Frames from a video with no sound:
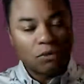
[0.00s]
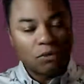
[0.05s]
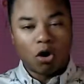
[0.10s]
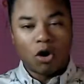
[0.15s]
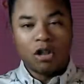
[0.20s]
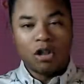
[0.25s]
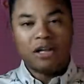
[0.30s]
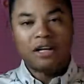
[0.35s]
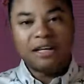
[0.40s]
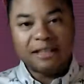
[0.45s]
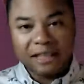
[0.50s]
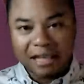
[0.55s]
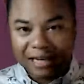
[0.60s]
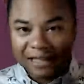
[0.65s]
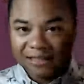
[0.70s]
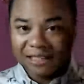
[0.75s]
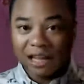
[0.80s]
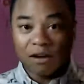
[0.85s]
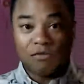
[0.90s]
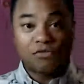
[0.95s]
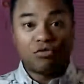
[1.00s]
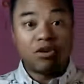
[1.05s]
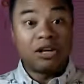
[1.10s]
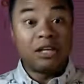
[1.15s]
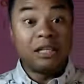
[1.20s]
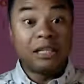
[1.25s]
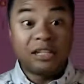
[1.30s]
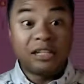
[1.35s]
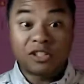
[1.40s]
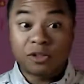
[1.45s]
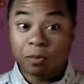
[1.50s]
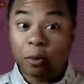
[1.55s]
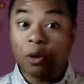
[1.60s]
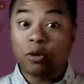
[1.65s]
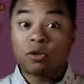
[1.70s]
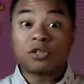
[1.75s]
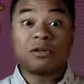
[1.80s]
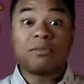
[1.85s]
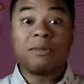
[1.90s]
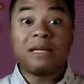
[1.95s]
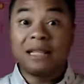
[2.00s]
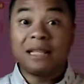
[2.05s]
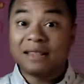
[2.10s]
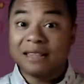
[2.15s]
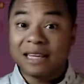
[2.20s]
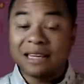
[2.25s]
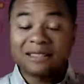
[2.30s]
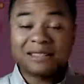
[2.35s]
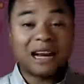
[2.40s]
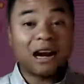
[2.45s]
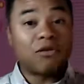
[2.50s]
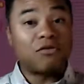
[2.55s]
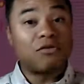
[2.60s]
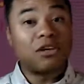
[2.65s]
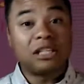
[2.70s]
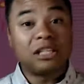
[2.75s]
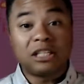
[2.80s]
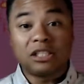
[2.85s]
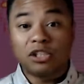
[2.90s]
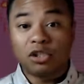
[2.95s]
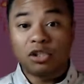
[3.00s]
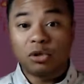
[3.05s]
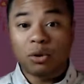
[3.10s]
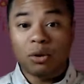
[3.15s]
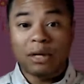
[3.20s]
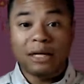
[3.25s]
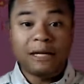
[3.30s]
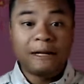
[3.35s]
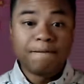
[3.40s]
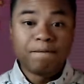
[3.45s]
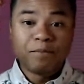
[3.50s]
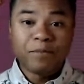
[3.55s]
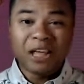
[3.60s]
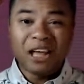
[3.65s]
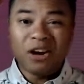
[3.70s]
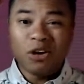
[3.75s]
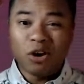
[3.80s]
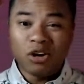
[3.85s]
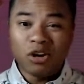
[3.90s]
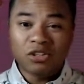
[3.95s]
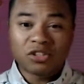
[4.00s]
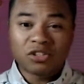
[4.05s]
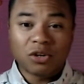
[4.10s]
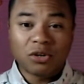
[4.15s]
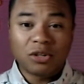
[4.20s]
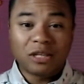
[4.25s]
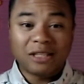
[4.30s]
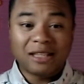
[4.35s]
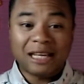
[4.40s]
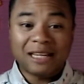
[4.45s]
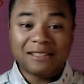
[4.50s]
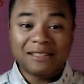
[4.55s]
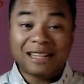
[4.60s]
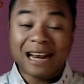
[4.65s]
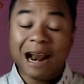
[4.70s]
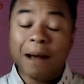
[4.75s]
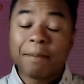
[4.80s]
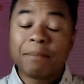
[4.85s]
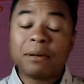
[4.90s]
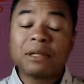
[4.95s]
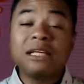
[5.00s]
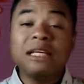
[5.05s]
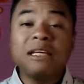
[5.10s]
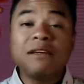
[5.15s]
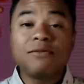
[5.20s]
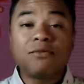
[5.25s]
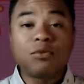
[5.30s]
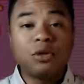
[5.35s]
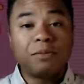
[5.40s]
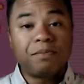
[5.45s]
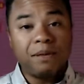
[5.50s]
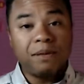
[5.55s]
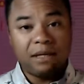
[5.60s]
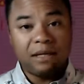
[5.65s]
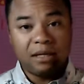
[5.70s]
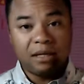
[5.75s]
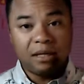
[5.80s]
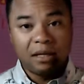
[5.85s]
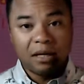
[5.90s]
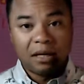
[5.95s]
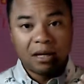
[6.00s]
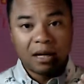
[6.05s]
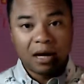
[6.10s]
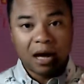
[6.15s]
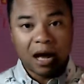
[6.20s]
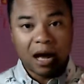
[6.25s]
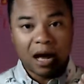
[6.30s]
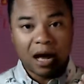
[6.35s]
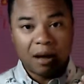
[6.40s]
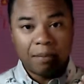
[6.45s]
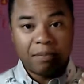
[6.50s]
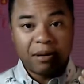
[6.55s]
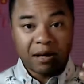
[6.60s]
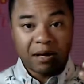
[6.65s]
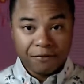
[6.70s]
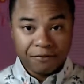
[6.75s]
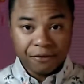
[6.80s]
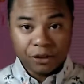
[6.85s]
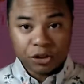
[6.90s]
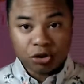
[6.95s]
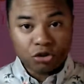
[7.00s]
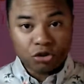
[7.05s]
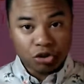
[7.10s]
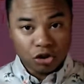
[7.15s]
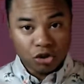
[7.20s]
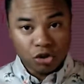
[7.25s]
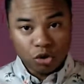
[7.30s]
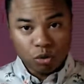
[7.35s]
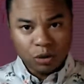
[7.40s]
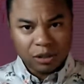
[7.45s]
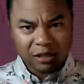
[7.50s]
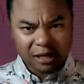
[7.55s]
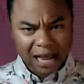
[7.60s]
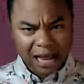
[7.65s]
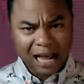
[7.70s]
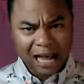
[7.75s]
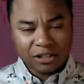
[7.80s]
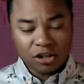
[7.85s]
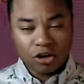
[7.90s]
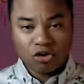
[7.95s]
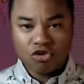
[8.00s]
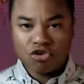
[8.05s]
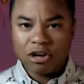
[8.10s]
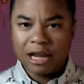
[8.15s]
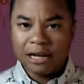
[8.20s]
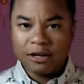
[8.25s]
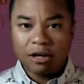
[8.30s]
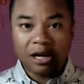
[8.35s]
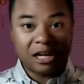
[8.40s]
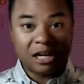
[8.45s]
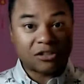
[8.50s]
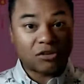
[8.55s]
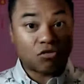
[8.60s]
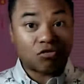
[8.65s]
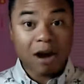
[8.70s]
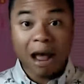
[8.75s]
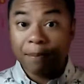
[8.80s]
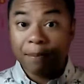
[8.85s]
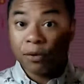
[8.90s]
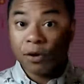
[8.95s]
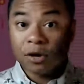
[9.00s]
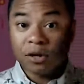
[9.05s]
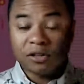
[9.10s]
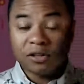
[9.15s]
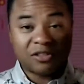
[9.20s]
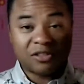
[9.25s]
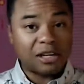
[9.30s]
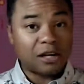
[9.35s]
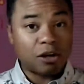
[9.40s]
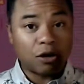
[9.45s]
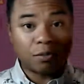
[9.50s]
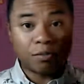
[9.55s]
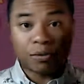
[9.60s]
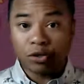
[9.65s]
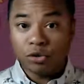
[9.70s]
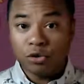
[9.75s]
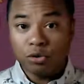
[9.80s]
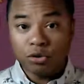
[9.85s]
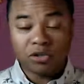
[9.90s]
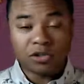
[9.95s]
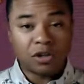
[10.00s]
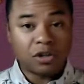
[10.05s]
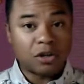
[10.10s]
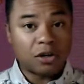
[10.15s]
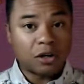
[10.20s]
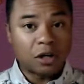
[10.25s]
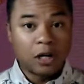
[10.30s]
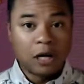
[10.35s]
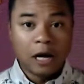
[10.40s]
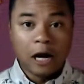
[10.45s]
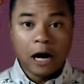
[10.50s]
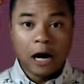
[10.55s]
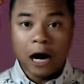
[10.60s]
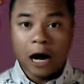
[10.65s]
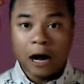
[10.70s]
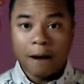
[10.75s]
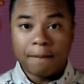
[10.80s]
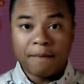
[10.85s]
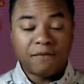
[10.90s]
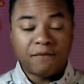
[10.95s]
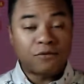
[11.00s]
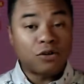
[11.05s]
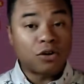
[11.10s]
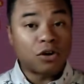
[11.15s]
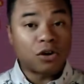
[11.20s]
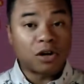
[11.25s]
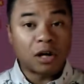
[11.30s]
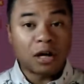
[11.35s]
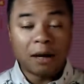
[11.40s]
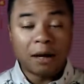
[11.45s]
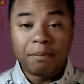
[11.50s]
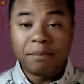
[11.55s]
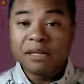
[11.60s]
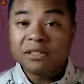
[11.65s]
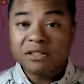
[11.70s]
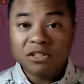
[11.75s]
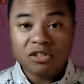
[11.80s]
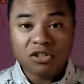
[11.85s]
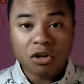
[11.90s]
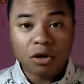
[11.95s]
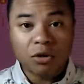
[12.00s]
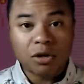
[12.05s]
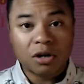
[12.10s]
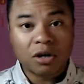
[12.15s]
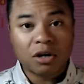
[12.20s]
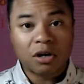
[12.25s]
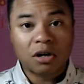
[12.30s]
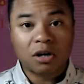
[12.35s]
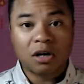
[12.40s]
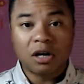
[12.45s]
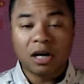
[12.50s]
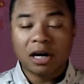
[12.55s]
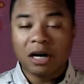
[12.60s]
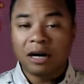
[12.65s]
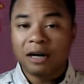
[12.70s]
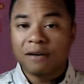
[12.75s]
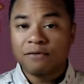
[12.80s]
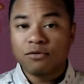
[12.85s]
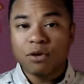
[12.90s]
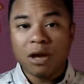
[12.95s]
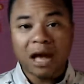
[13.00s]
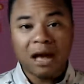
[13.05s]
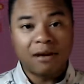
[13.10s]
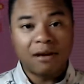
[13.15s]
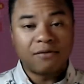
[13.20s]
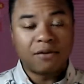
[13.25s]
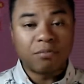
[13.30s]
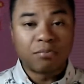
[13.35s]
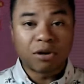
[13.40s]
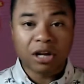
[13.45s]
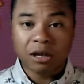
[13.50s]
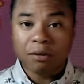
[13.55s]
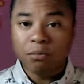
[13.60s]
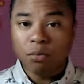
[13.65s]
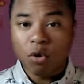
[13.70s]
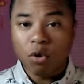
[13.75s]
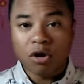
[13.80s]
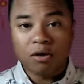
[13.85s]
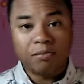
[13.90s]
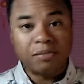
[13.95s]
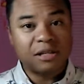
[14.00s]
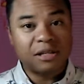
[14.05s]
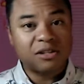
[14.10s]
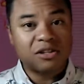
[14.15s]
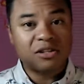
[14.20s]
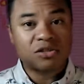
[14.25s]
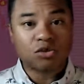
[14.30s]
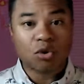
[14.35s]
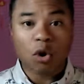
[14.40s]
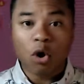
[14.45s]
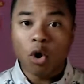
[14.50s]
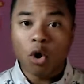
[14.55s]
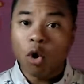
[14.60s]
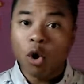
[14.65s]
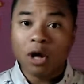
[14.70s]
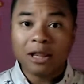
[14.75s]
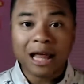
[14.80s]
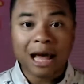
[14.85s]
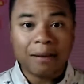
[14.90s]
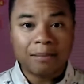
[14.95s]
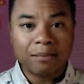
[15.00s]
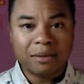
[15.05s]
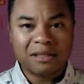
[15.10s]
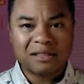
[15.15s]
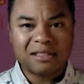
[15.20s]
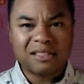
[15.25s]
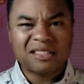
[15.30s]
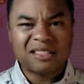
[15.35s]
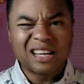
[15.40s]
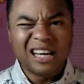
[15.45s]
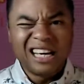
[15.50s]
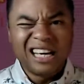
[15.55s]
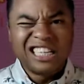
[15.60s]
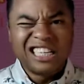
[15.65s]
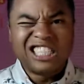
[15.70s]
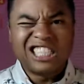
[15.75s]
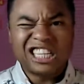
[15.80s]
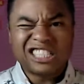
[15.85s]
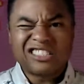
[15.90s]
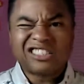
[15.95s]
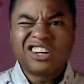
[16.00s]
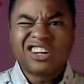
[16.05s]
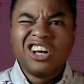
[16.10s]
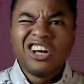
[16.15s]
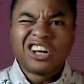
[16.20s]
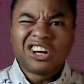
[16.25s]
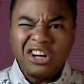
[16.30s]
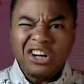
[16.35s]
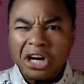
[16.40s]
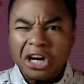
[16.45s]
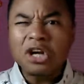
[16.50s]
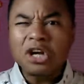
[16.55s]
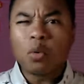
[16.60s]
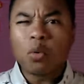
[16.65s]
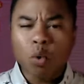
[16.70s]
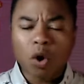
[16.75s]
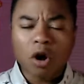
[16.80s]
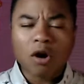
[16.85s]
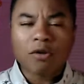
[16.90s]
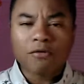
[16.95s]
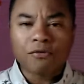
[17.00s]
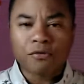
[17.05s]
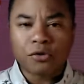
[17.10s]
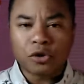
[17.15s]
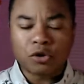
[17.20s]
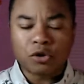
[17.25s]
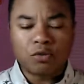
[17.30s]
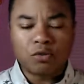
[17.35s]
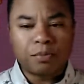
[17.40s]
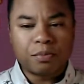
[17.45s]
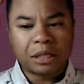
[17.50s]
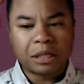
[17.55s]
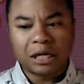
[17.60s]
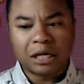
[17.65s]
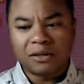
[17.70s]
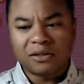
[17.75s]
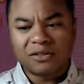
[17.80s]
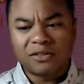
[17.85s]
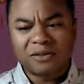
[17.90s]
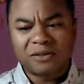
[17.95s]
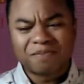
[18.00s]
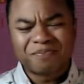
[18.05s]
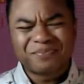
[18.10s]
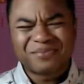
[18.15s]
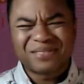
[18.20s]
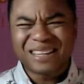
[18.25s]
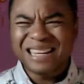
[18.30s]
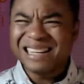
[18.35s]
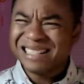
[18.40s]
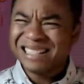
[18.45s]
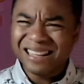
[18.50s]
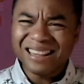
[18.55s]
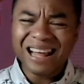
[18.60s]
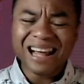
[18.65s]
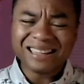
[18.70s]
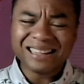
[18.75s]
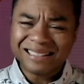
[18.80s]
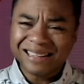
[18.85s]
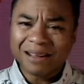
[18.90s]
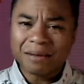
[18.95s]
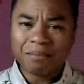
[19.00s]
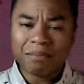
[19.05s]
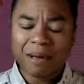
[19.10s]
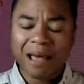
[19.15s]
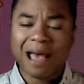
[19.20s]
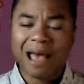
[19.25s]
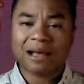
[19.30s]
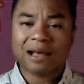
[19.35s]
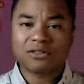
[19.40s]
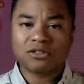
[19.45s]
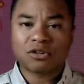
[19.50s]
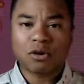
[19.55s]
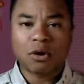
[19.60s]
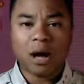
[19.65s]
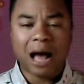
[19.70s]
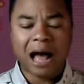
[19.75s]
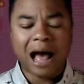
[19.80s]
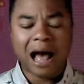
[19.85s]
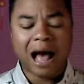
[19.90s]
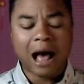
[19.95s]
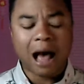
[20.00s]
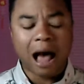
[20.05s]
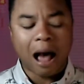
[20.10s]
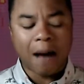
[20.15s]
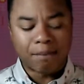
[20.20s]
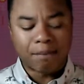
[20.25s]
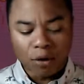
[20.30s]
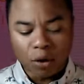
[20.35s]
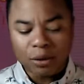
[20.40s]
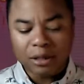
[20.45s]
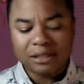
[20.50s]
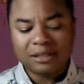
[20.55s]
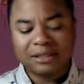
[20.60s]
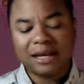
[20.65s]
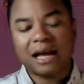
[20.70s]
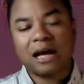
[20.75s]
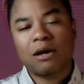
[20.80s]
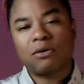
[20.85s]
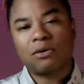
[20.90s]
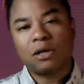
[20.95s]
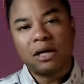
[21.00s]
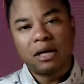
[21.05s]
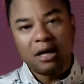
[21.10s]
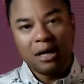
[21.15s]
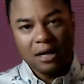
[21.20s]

all of the things that really spoke to me, the things that I really enjoyed, and also the things that I believe would be beneficial to you as a content creator, as a rapper, singer, producer. If you're a business owner, if you have a brick and mortar business or an online business, just could it work for you? Because it's a lot to unpack. So I broke it down